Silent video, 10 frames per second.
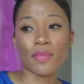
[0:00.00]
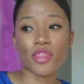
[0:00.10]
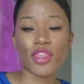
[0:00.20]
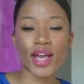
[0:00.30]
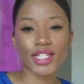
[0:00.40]

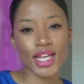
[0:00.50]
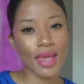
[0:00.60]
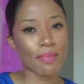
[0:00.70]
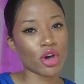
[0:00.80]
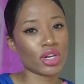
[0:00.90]
that
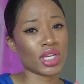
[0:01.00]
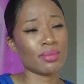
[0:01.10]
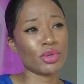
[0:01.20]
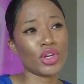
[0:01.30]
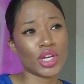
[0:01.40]
tight bonded
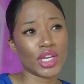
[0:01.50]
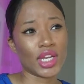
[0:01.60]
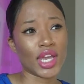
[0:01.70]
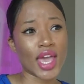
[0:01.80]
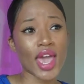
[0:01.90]

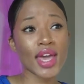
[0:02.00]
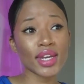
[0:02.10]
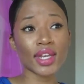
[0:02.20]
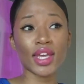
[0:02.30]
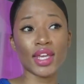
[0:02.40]
community
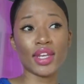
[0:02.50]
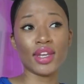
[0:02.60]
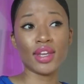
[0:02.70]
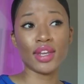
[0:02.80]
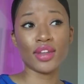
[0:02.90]
and
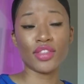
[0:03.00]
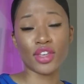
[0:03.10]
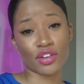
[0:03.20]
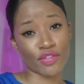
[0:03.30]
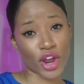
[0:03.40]
in the
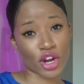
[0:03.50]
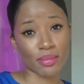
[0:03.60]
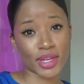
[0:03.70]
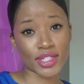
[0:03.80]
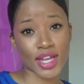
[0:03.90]

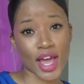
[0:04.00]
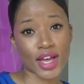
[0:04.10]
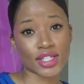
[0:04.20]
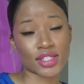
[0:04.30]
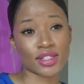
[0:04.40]
environment
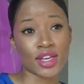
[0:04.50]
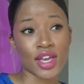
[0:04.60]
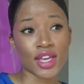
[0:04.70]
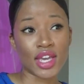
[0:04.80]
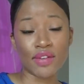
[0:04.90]
has
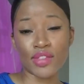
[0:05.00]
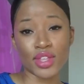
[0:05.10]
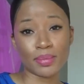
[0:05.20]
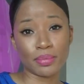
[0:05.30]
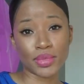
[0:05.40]
given
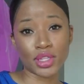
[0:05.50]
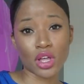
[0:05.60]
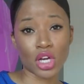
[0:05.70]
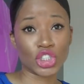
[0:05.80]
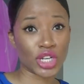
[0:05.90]
them
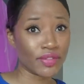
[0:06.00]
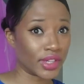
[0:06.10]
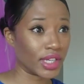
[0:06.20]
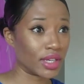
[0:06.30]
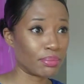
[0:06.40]

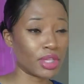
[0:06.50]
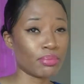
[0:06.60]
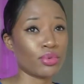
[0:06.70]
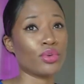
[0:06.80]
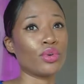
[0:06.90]
longevity, and
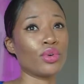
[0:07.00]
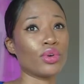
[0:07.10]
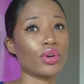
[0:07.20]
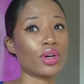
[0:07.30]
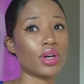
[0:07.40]
people,
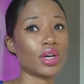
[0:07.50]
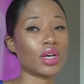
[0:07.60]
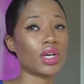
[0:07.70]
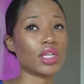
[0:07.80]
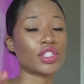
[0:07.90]

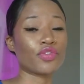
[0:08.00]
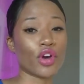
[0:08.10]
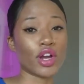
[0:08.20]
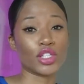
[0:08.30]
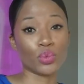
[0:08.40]
as
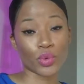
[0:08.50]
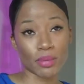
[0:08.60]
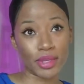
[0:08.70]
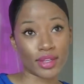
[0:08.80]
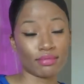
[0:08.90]
far as
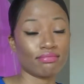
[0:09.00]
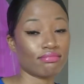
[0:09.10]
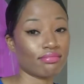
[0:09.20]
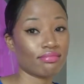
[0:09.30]
women,